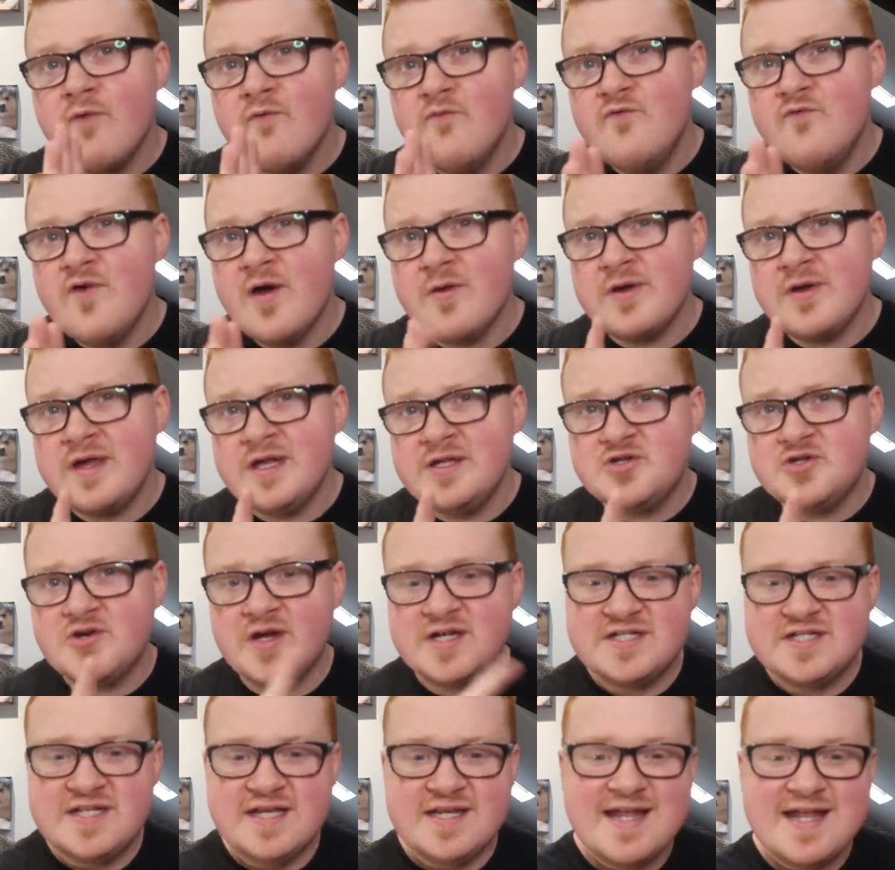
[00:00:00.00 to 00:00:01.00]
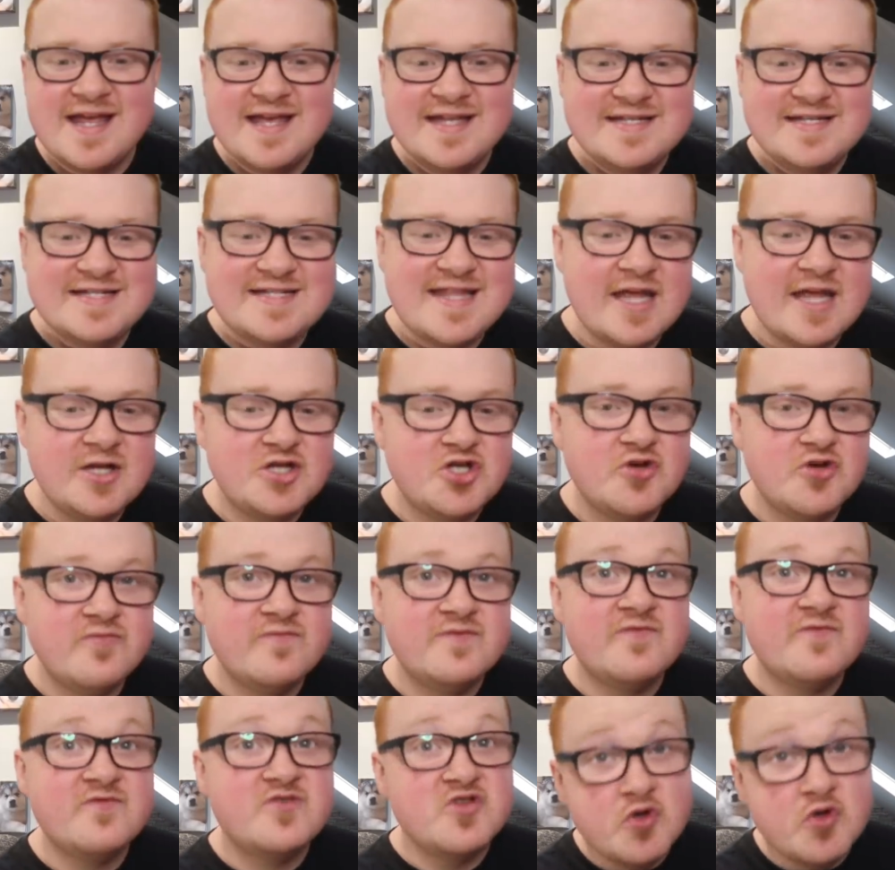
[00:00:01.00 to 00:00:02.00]
Very interesting. Stay
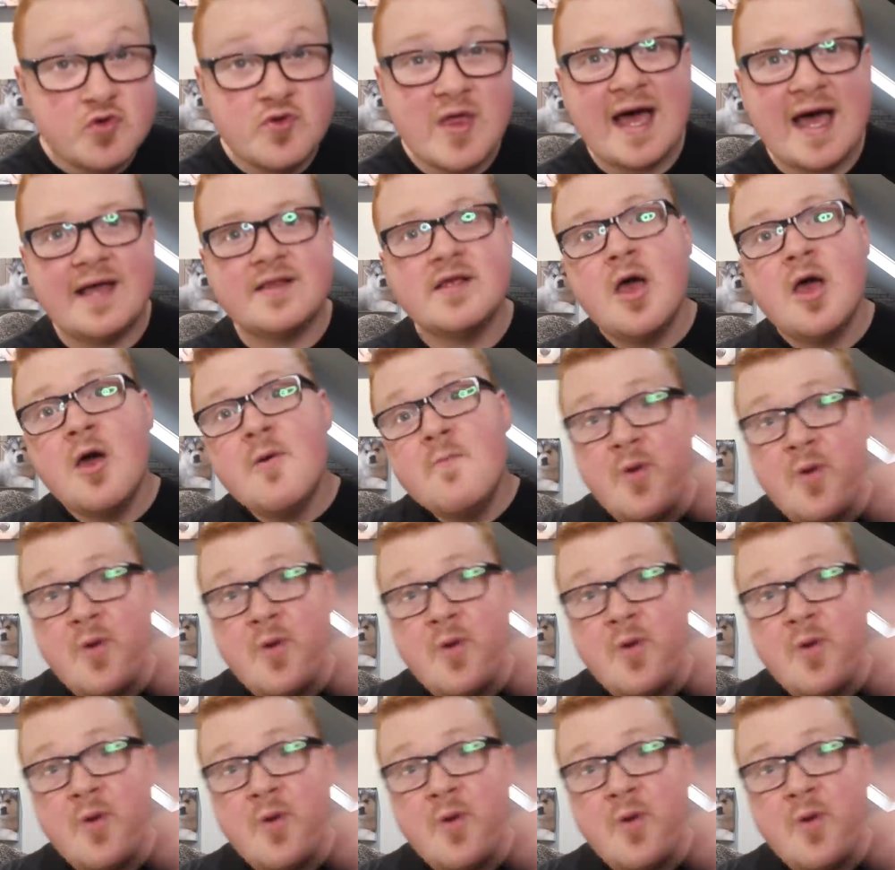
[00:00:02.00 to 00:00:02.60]
tuned to that.